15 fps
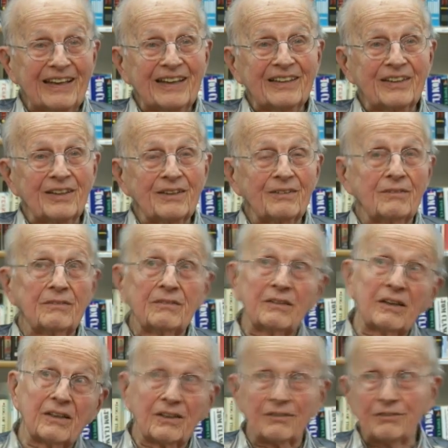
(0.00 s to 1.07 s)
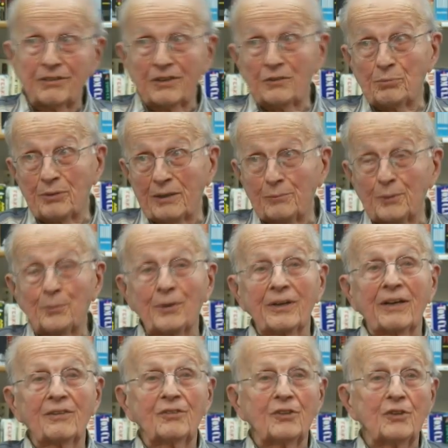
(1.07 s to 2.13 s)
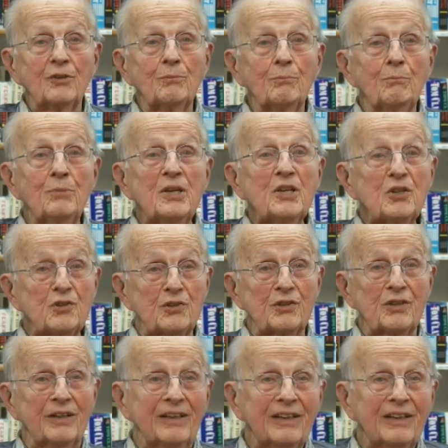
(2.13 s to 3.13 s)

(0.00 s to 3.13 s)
And the French probably pronounce it biche,